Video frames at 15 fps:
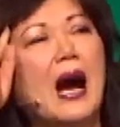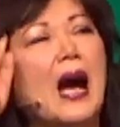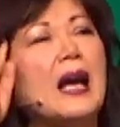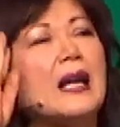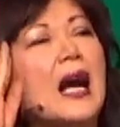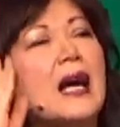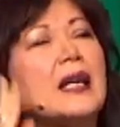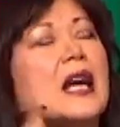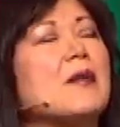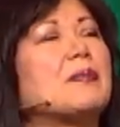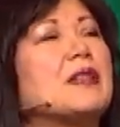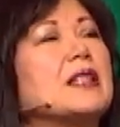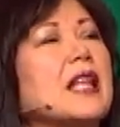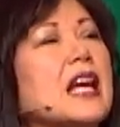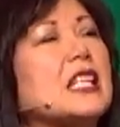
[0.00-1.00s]
I got
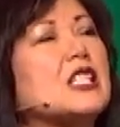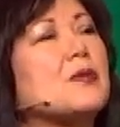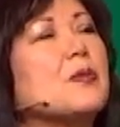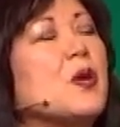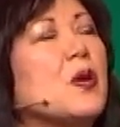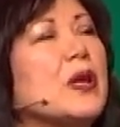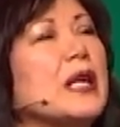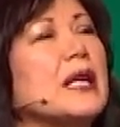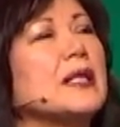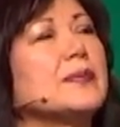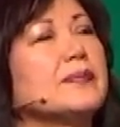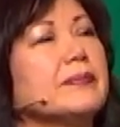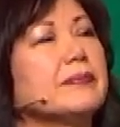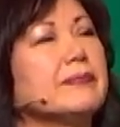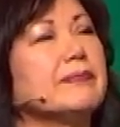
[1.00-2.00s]
up the next morning.
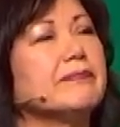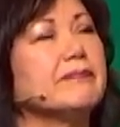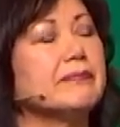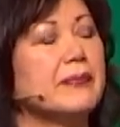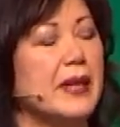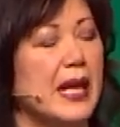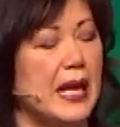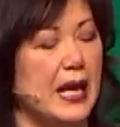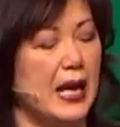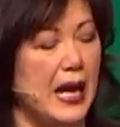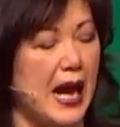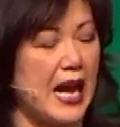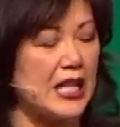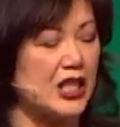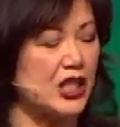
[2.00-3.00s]

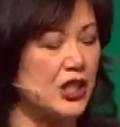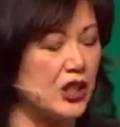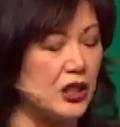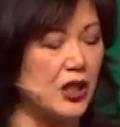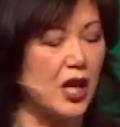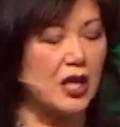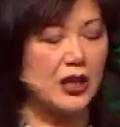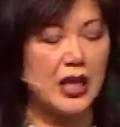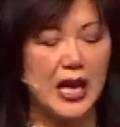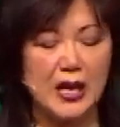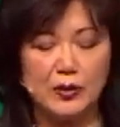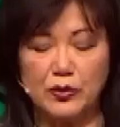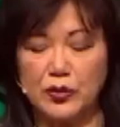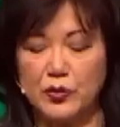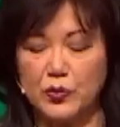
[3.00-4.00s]
I stood on
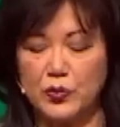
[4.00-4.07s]
that